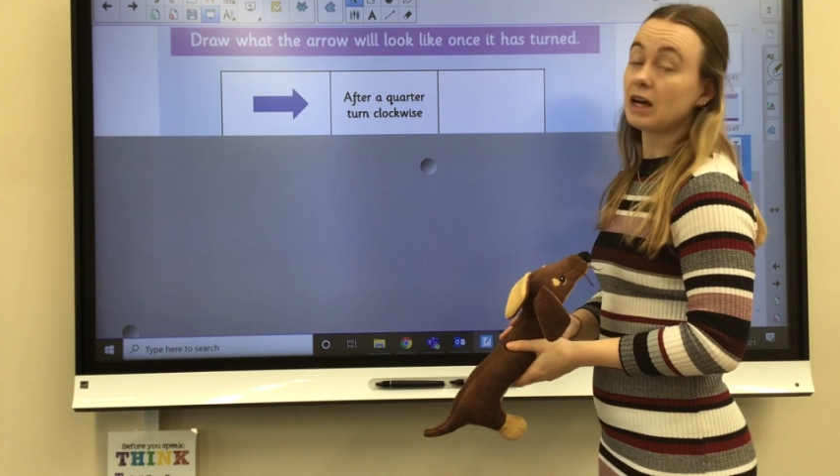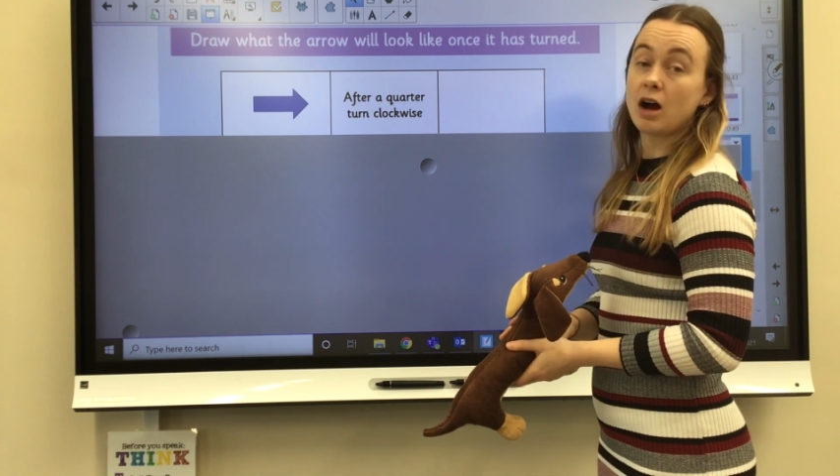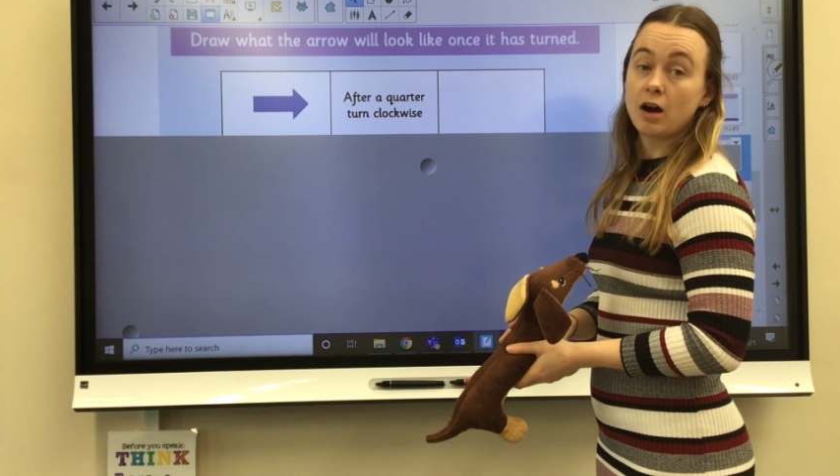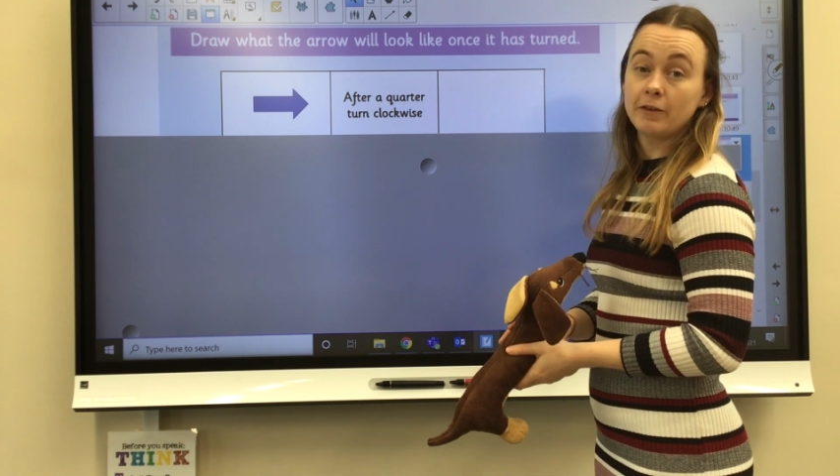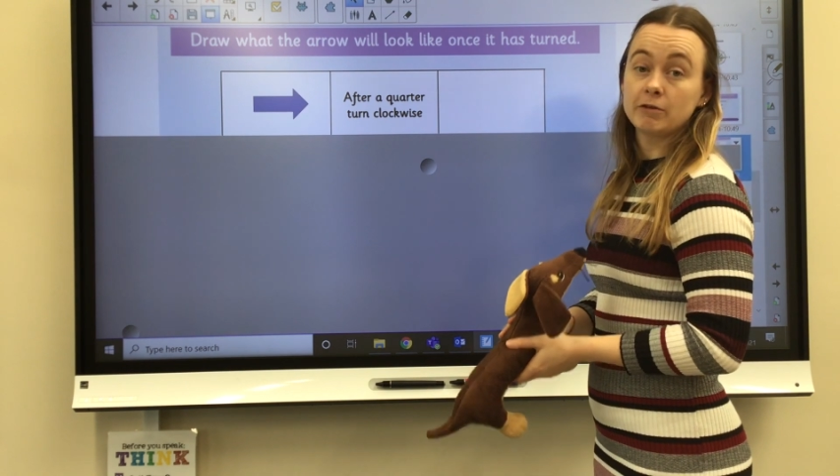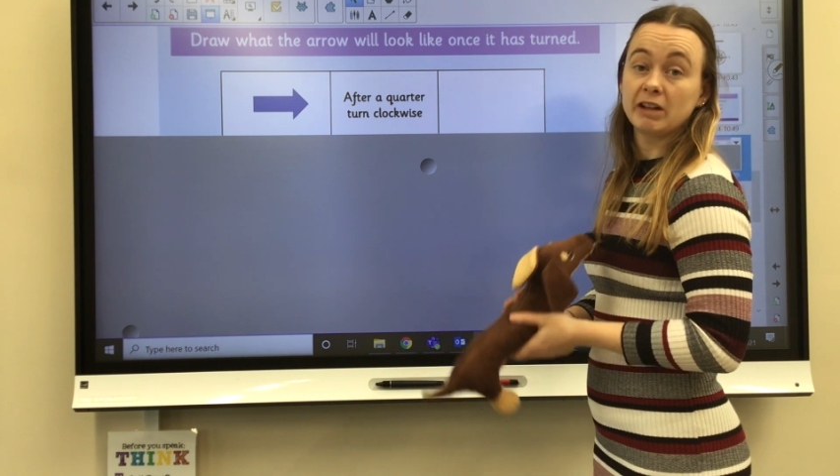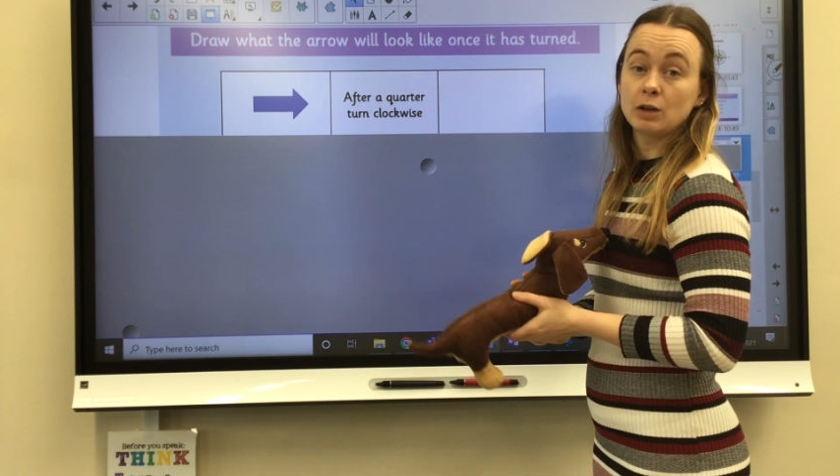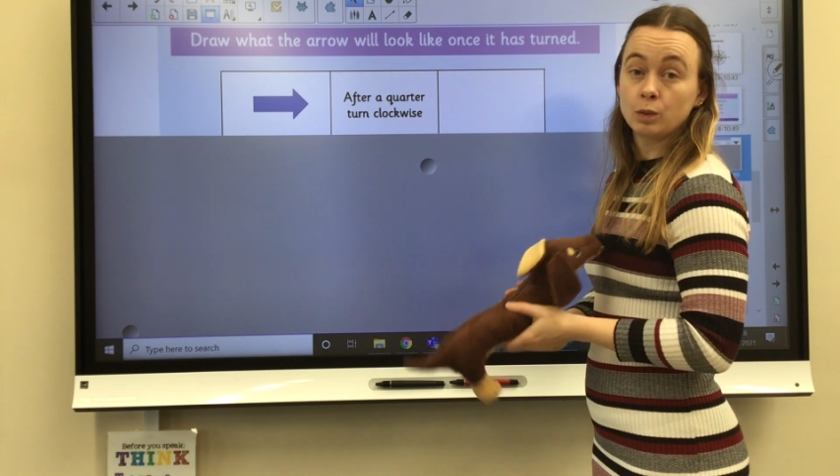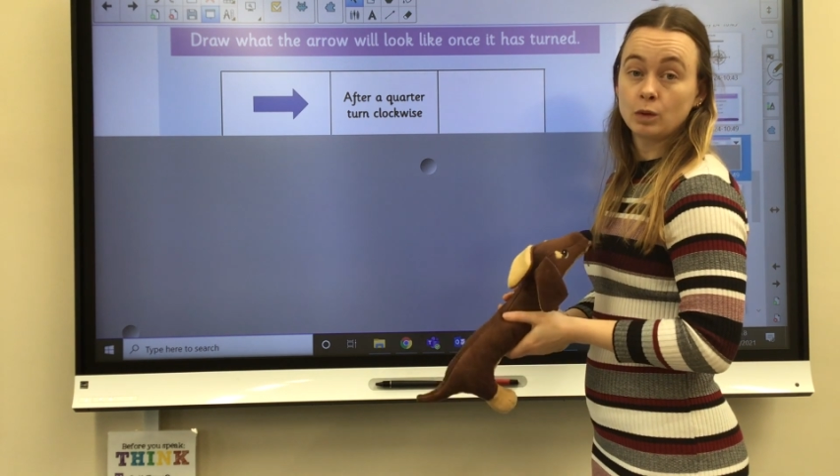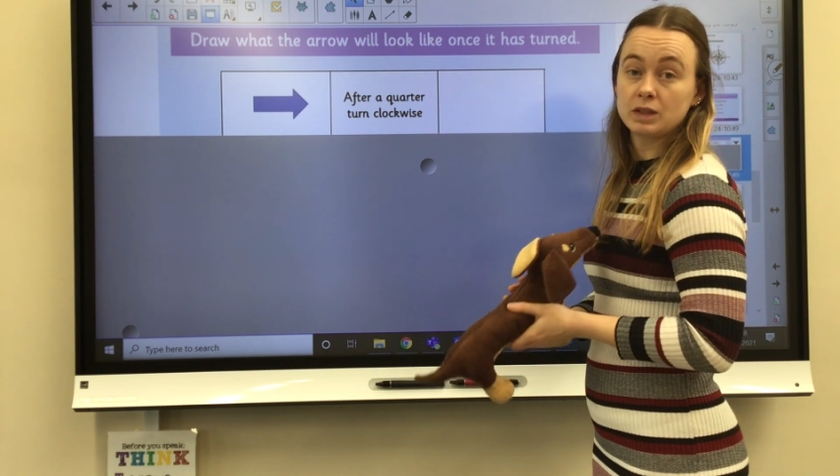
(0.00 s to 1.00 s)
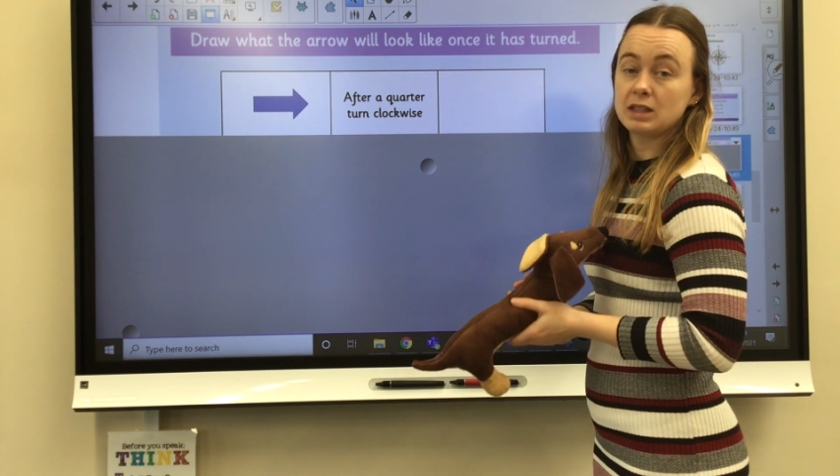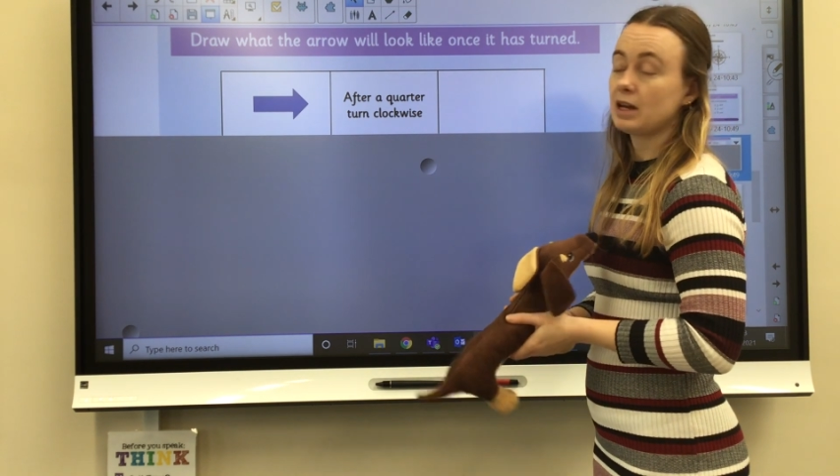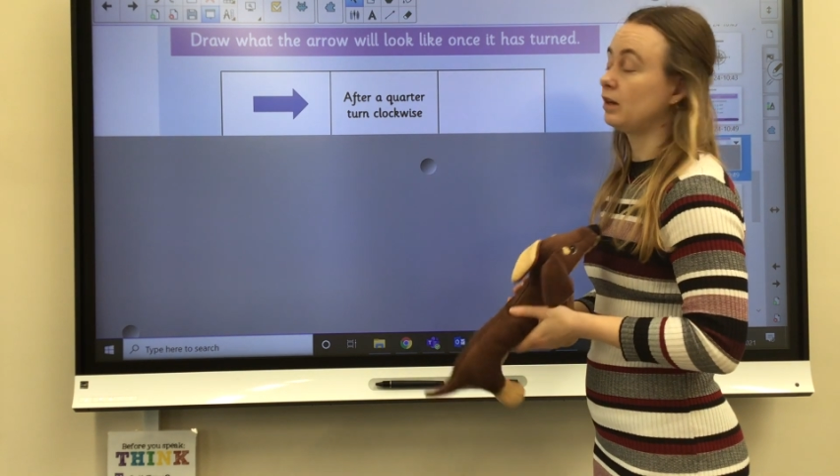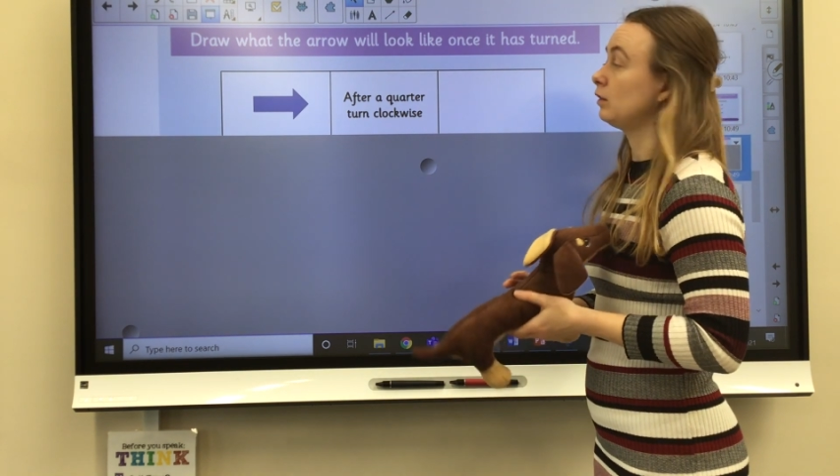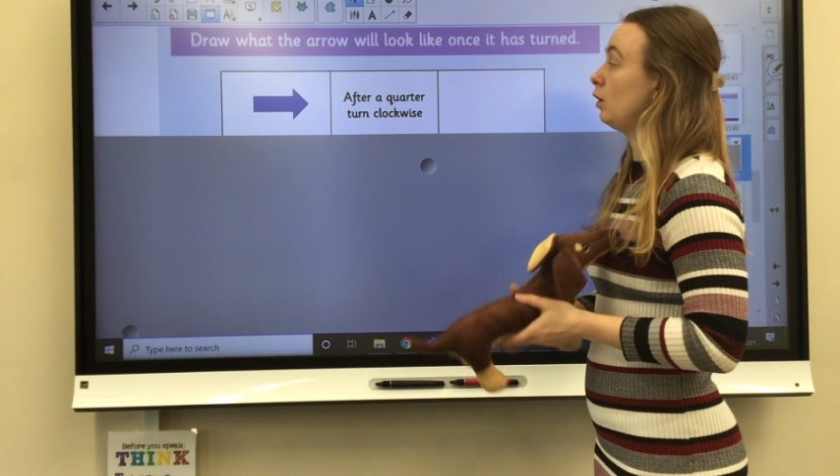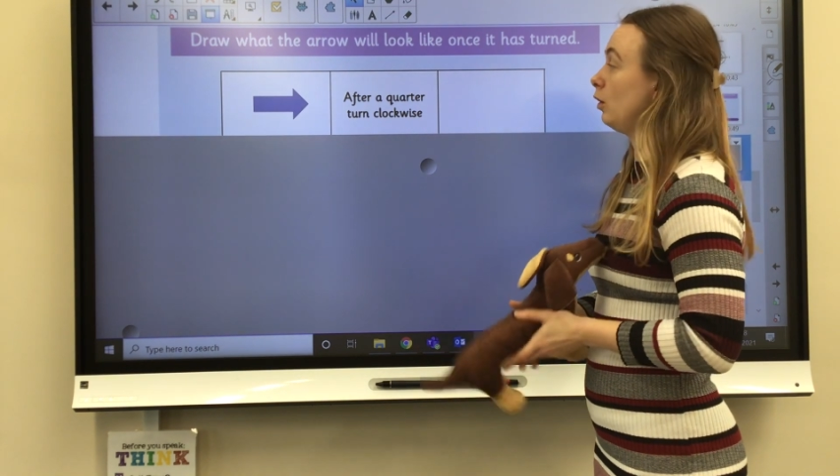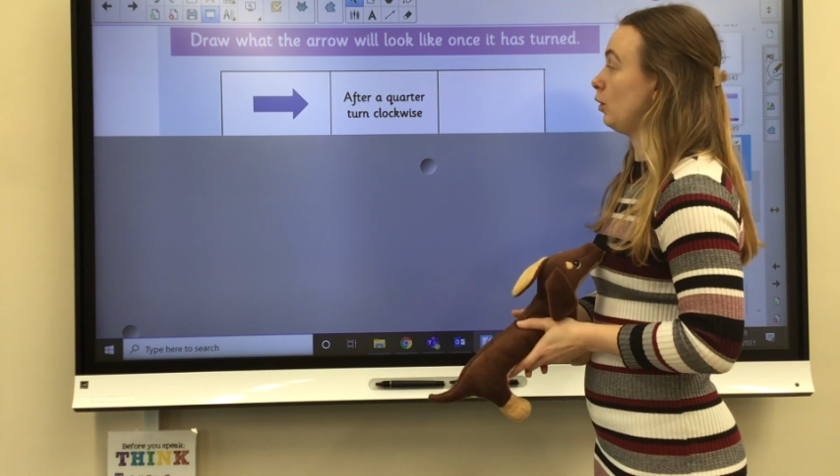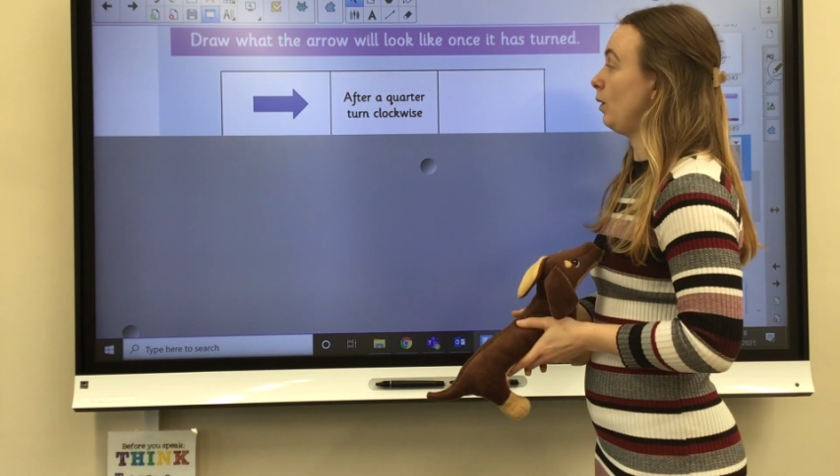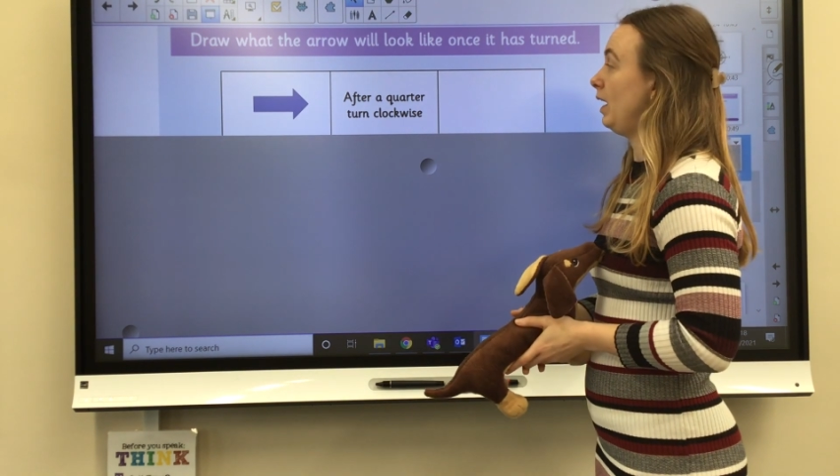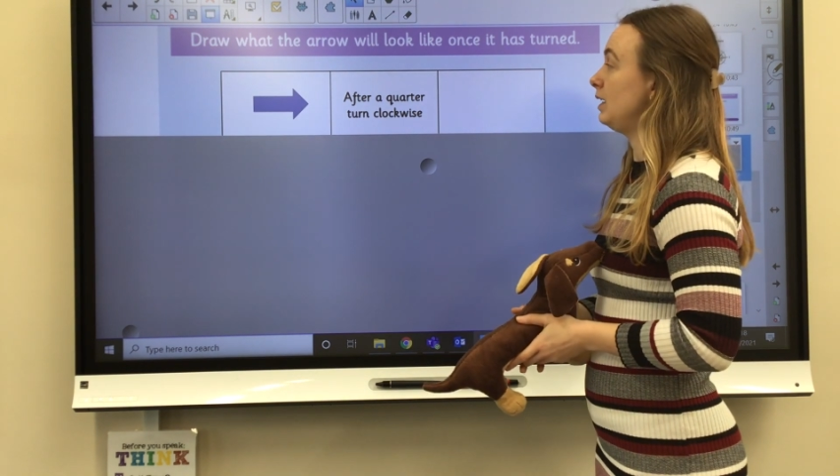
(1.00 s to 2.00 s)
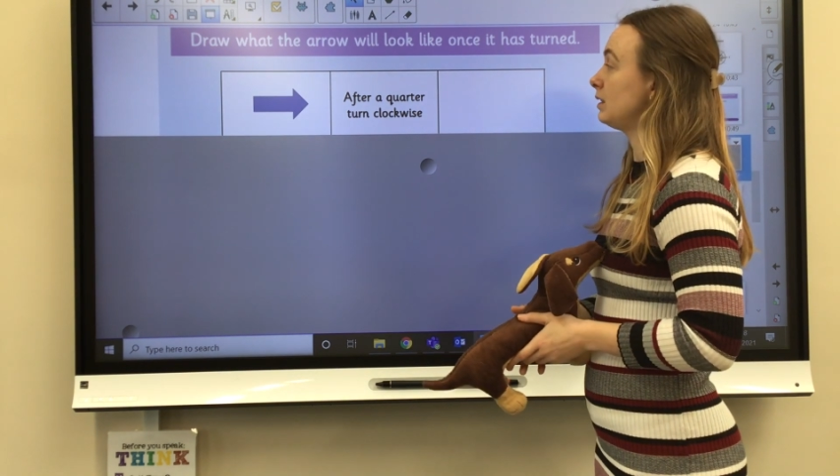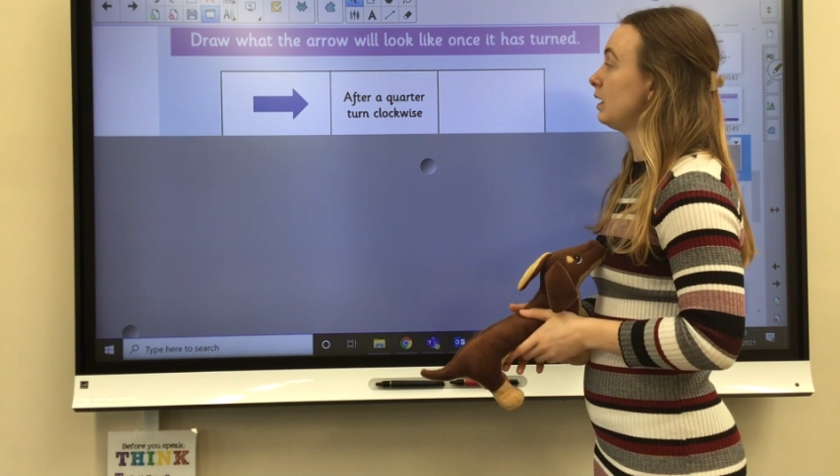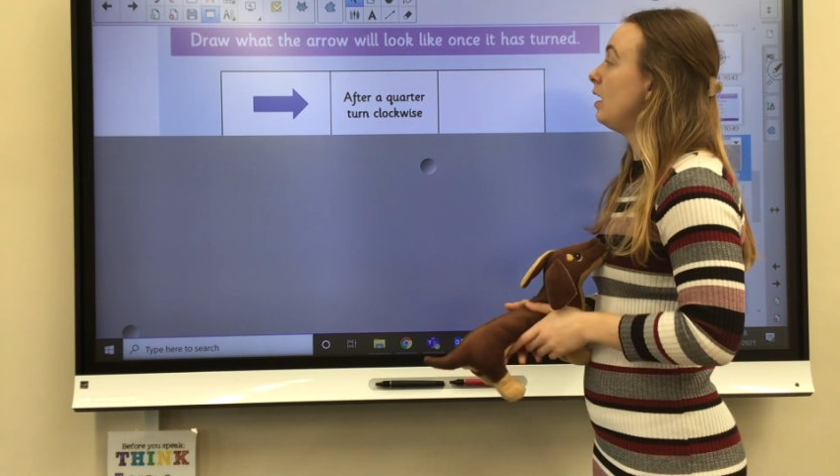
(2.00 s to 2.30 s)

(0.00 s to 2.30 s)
after a quarter turn clockwise.